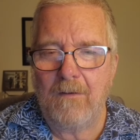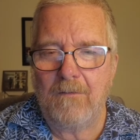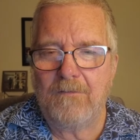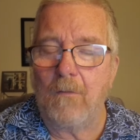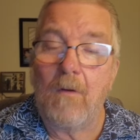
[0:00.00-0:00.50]

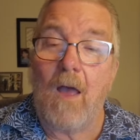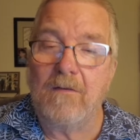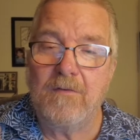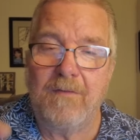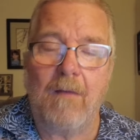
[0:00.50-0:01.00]
So
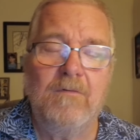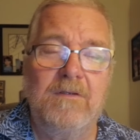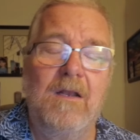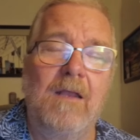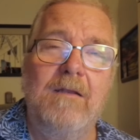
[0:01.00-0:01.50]
that was
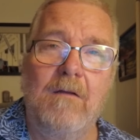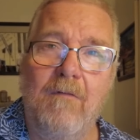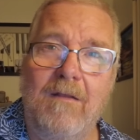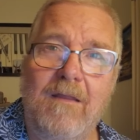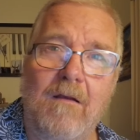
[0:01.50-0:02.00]
an idea
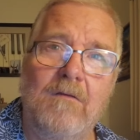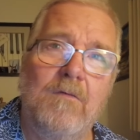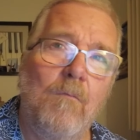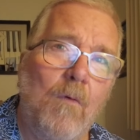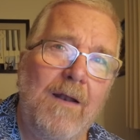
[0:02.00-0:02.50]
right there.
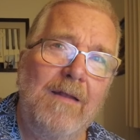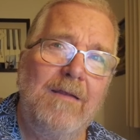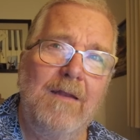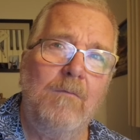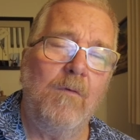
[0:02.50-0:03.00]
So what I
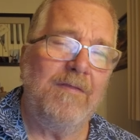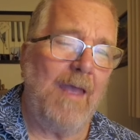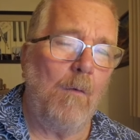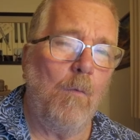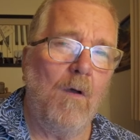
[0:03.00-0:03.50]
did with
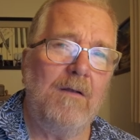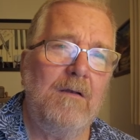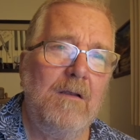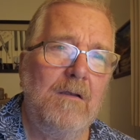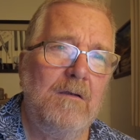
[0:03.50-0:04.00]
that one